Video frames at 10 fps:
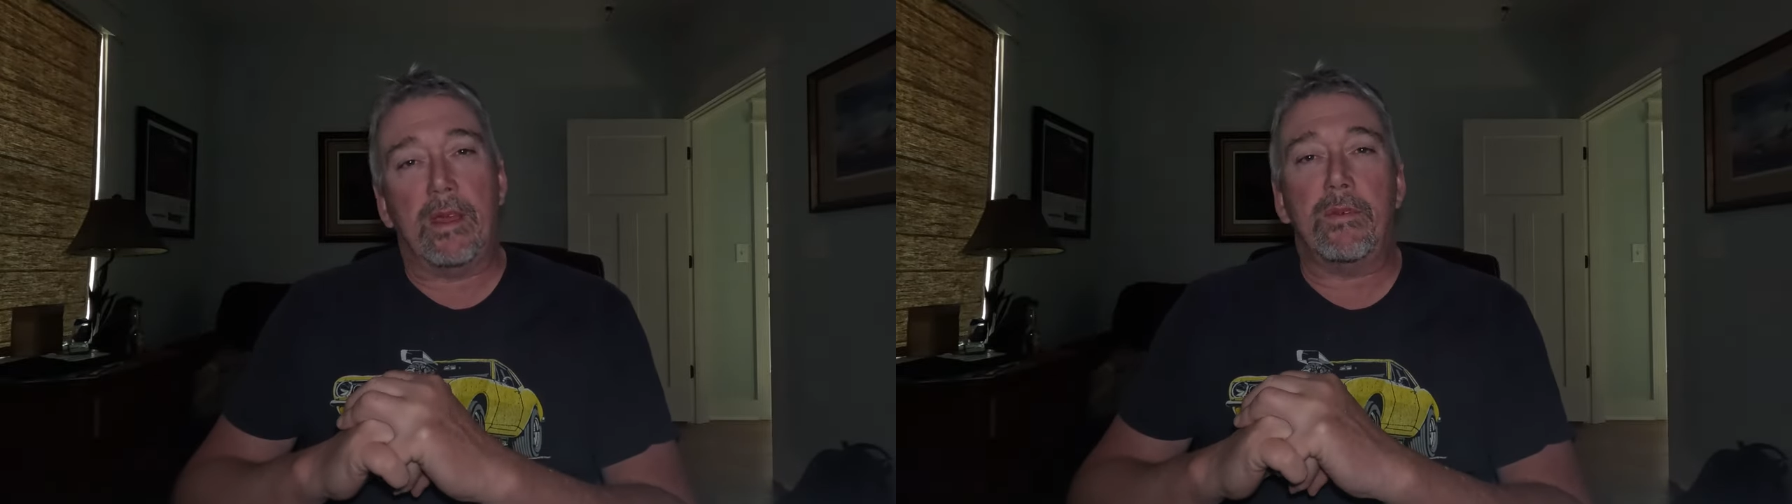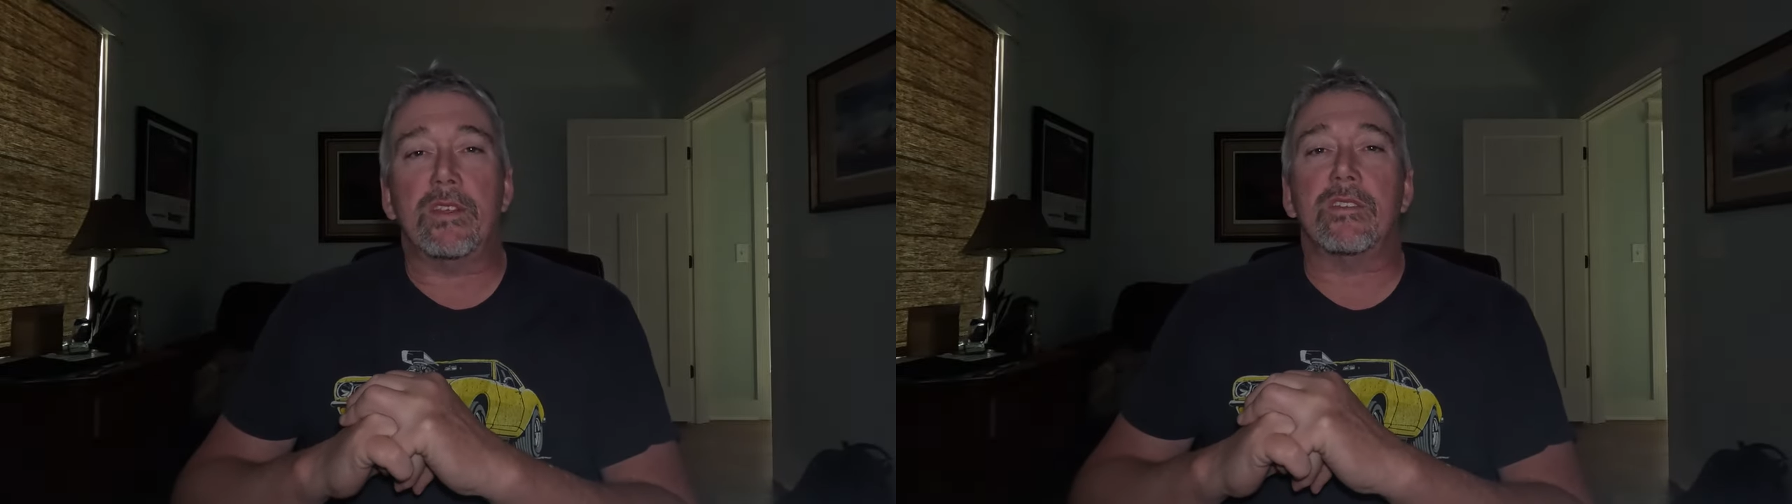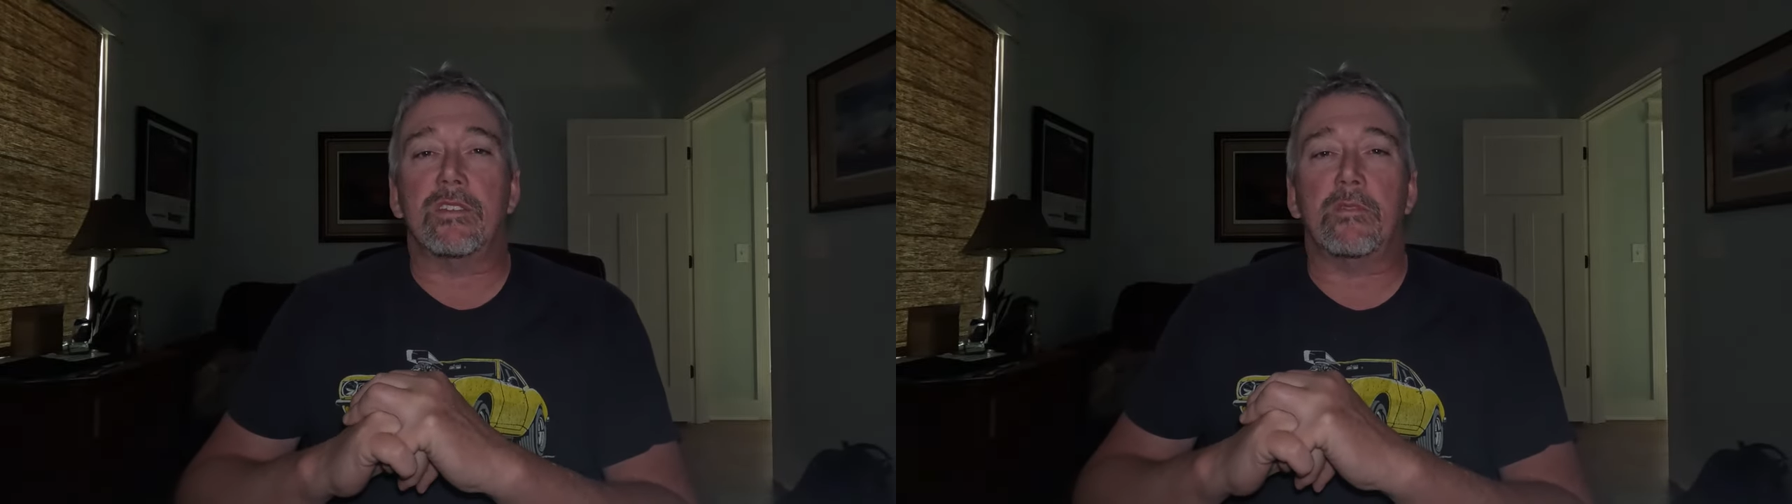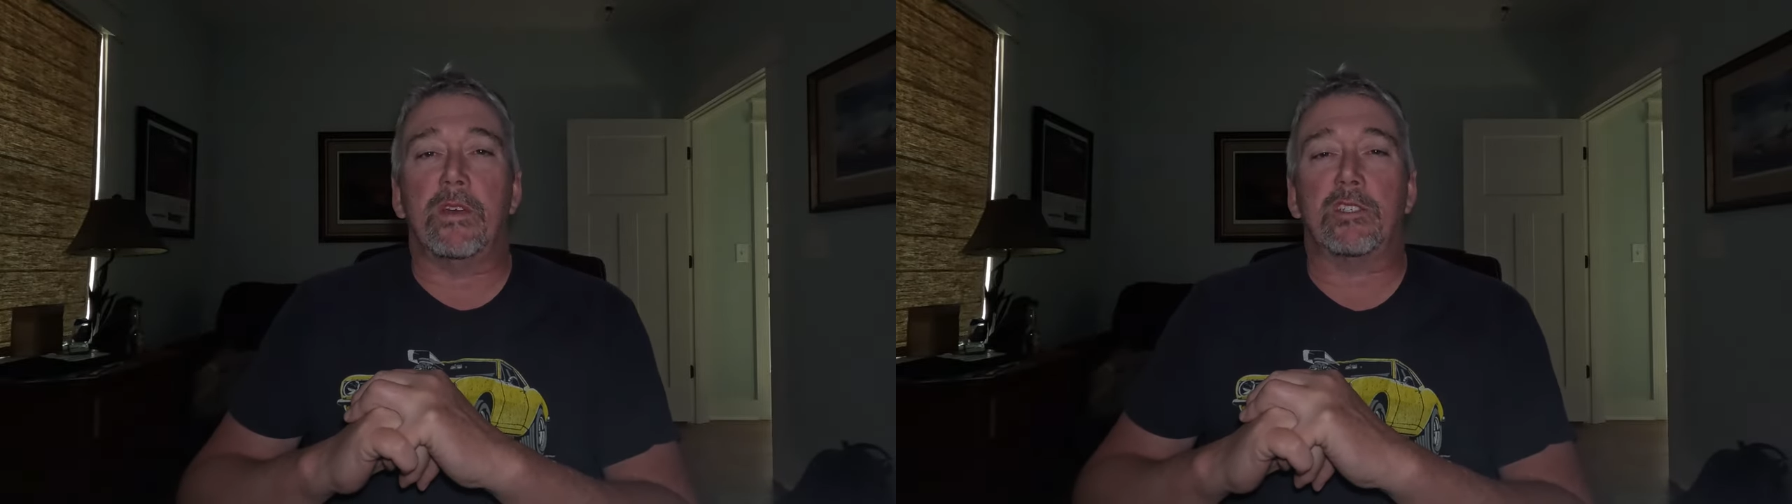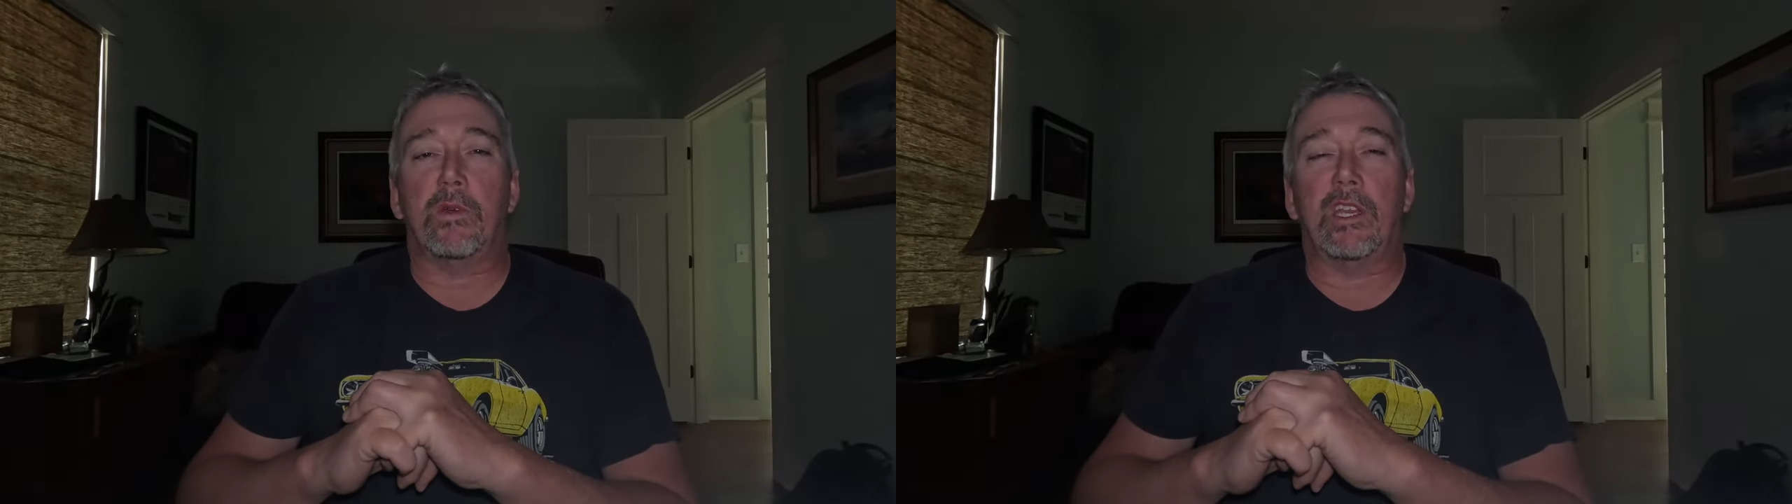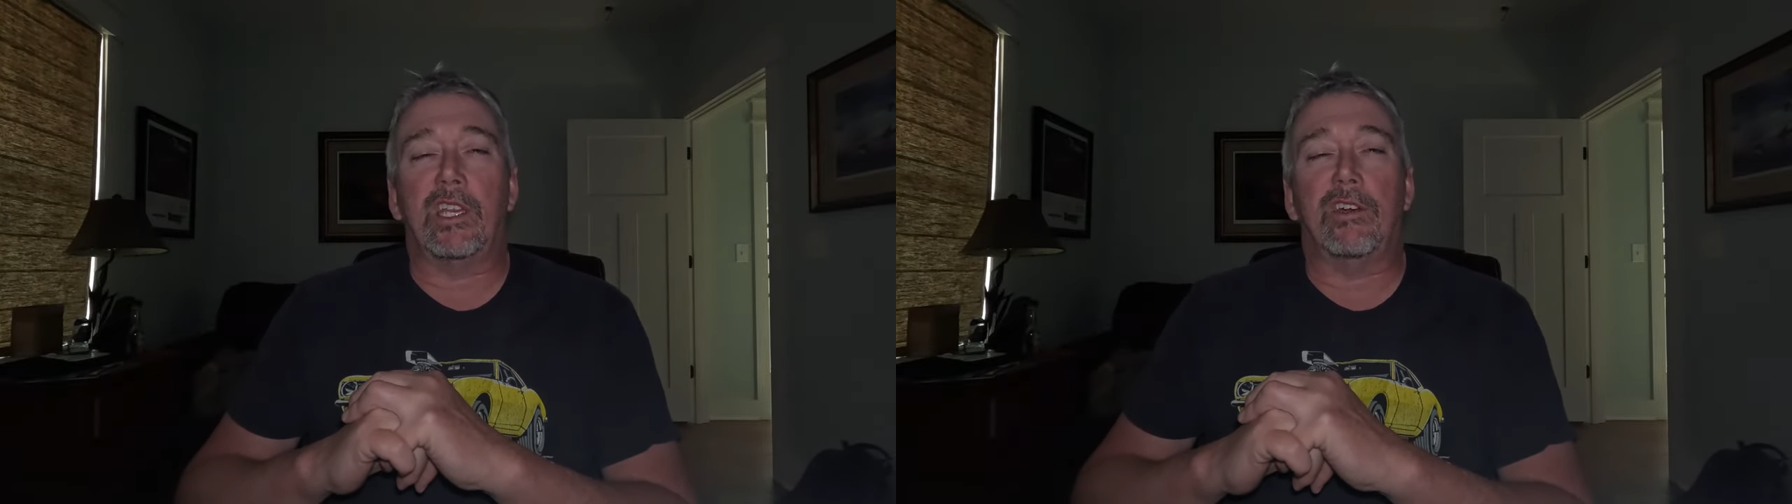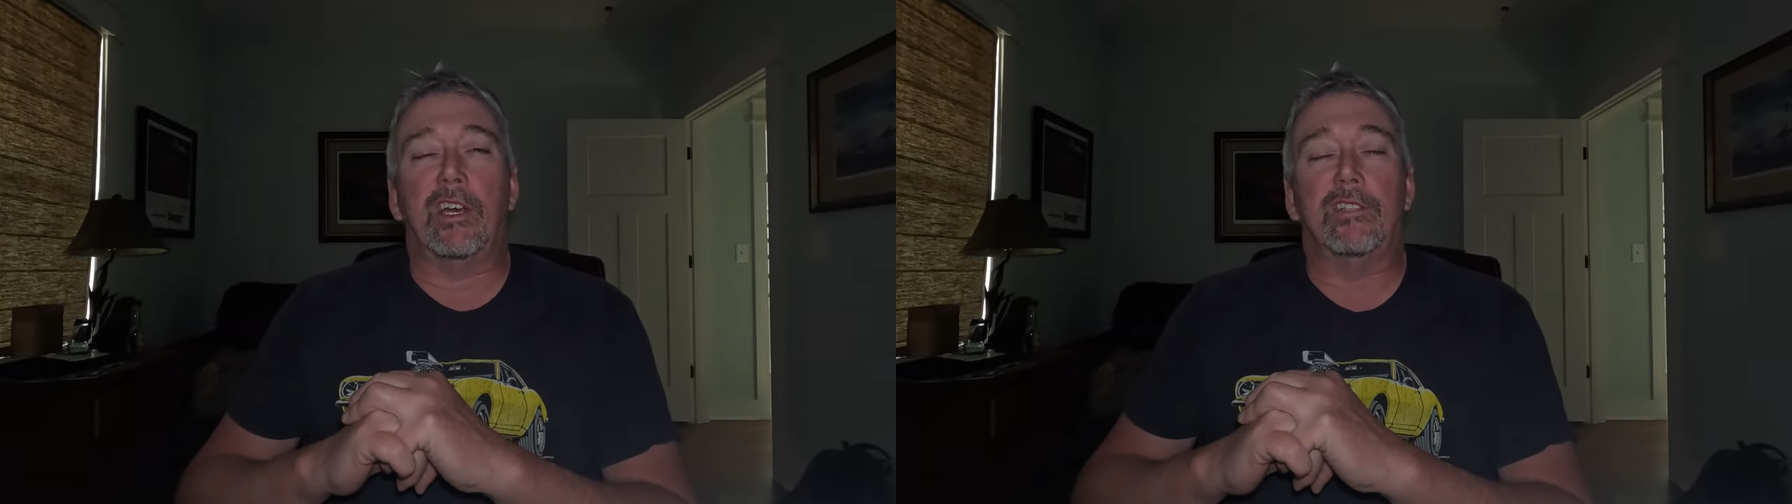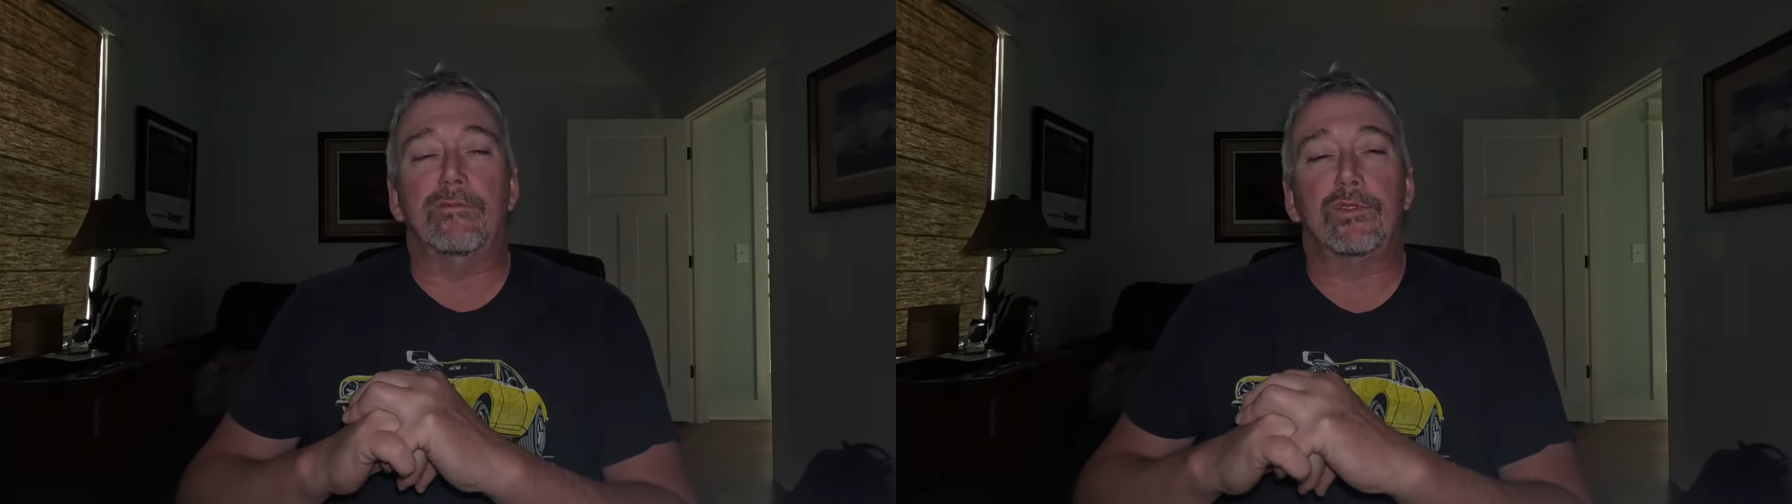Maybe this is the best way to do it.